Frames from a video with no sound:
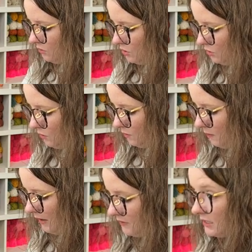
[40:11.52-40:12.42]
to
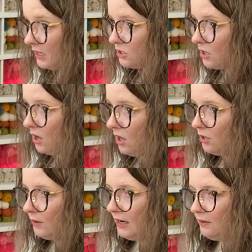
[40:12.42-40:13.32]
puff stitch all the
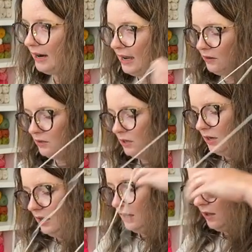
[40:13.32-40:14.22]
way around
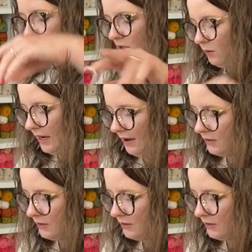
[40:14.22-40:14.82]
until we have a